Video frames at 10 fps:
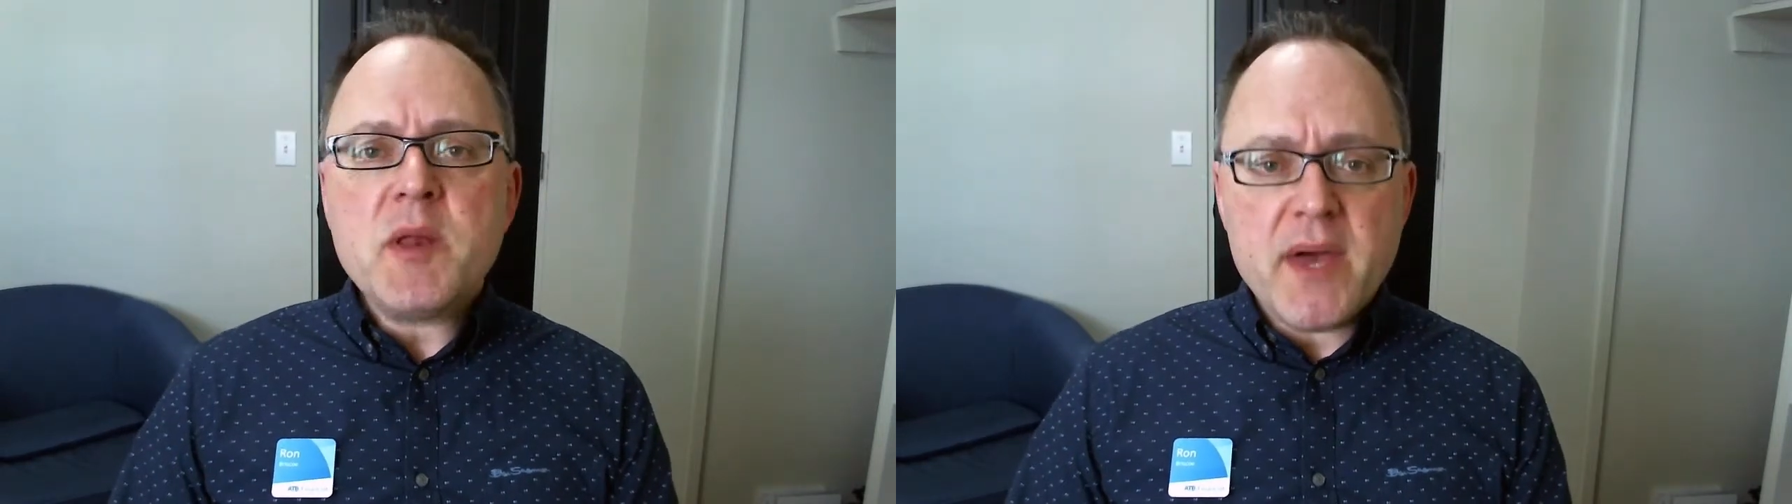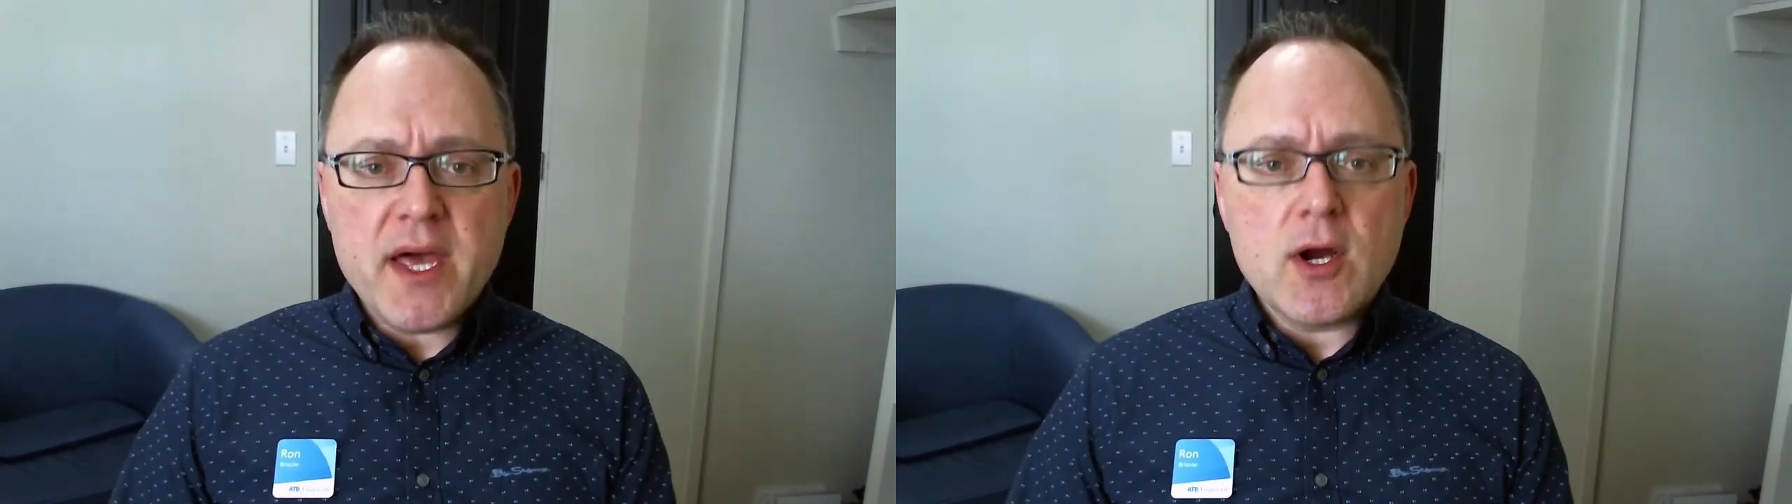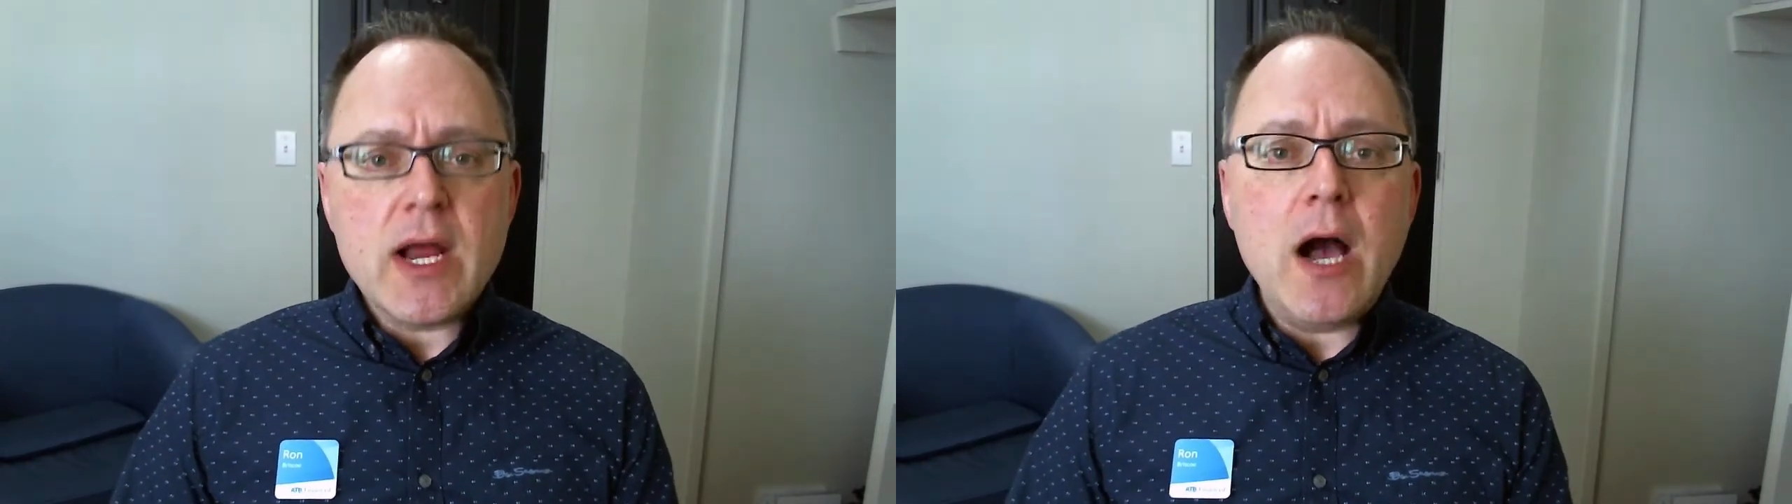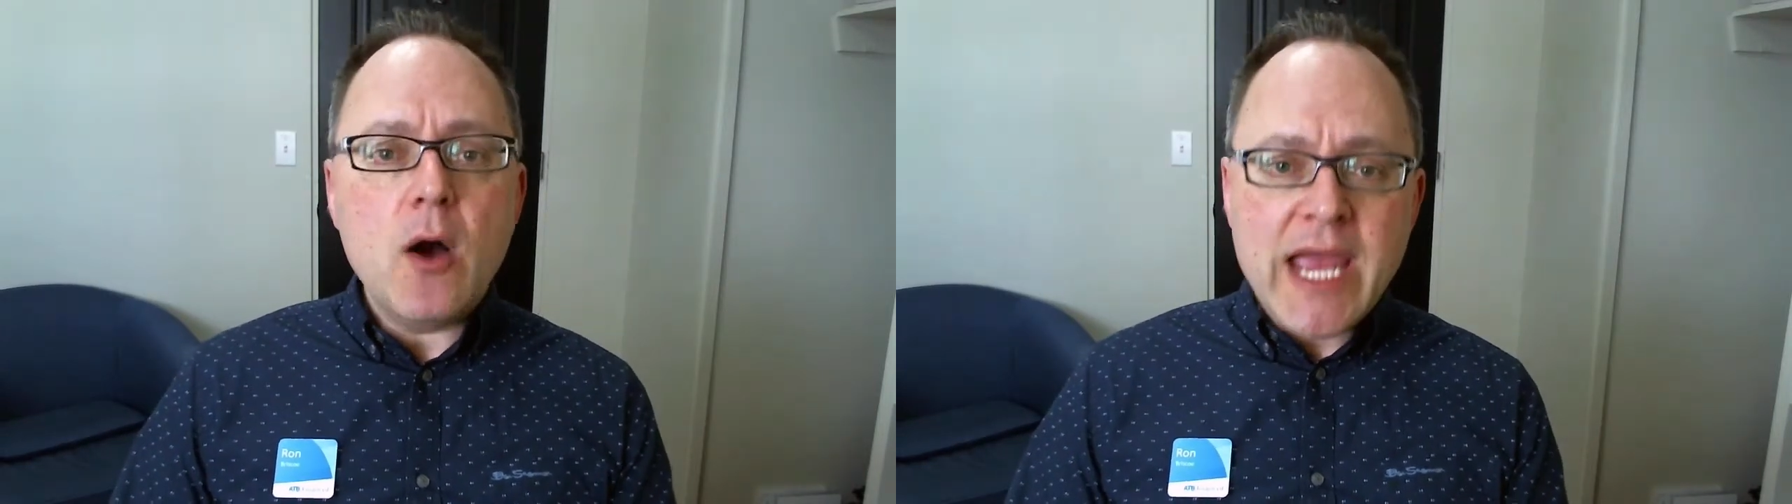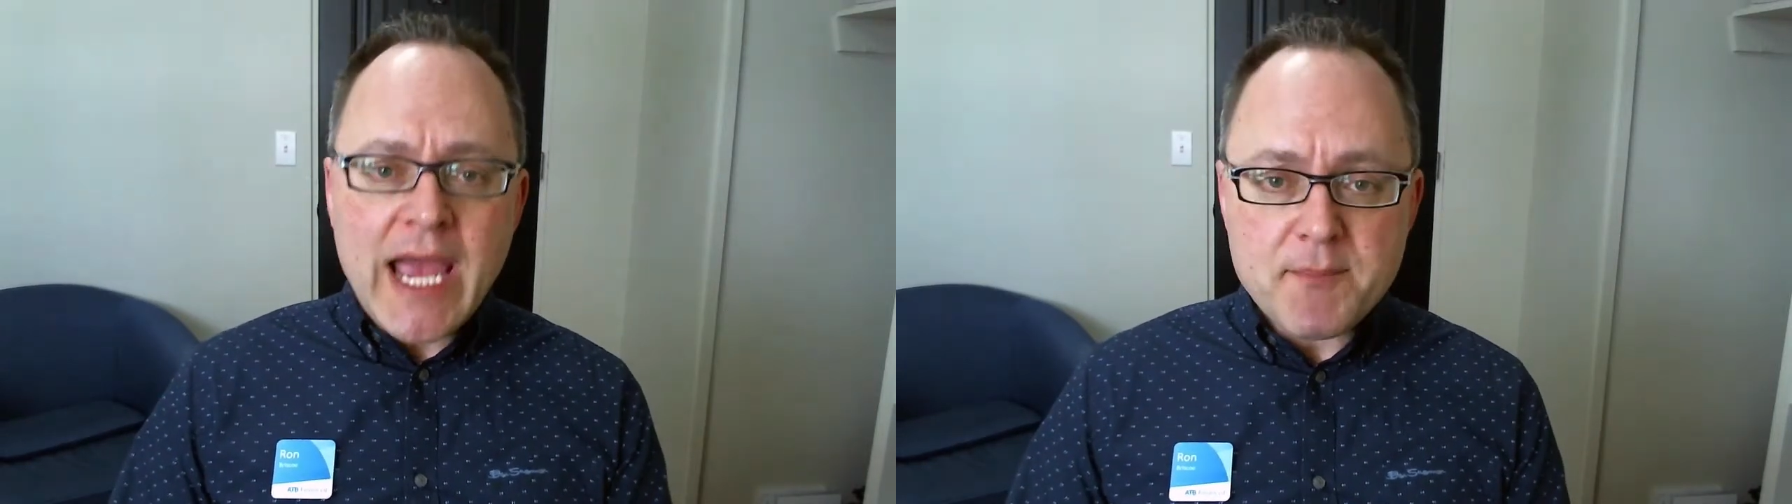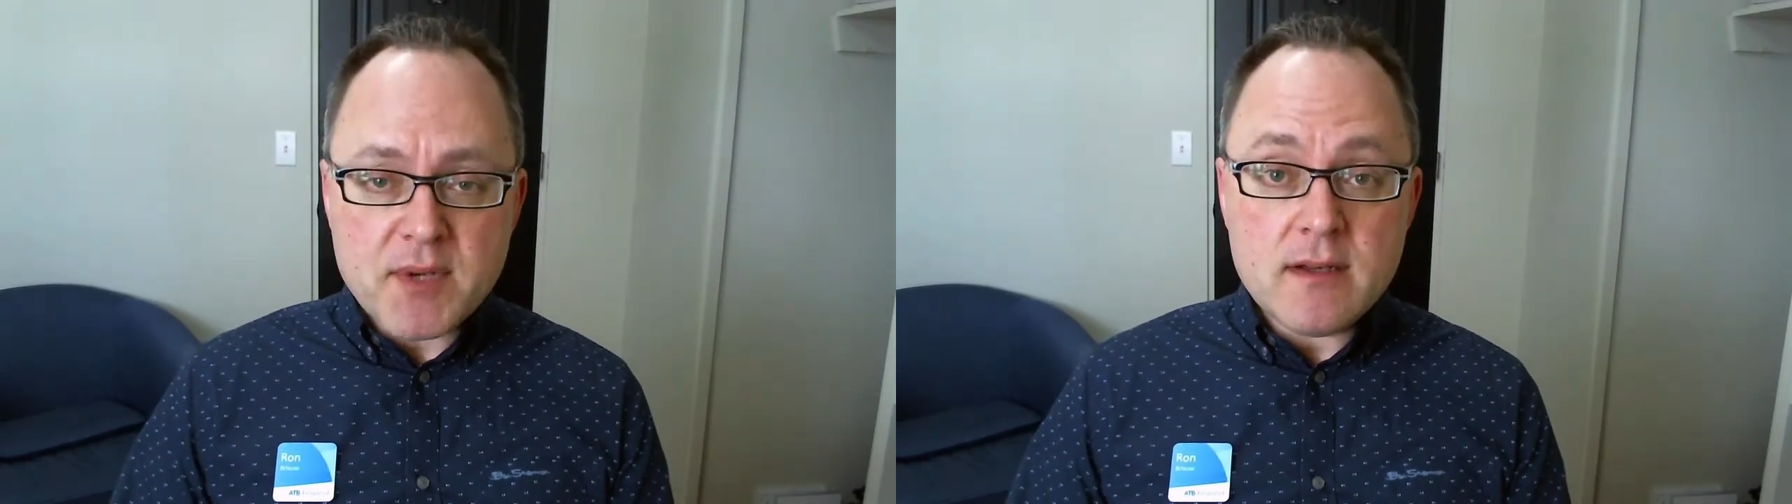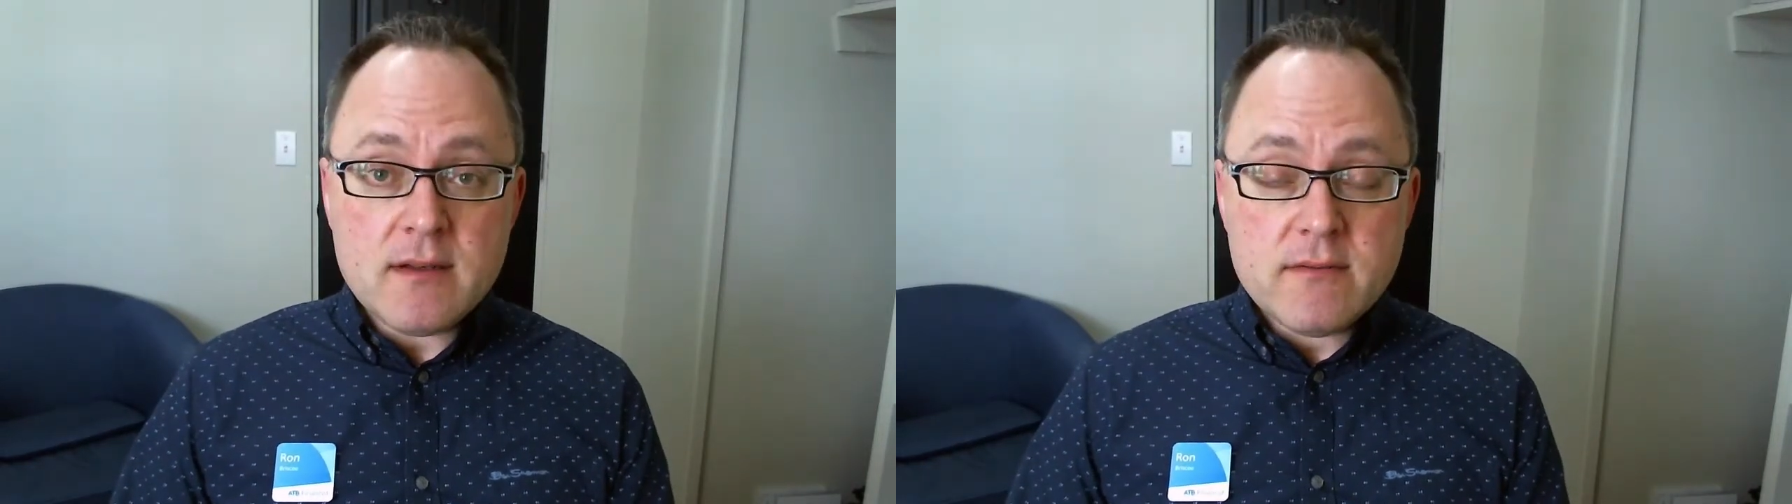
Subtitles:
better how capital,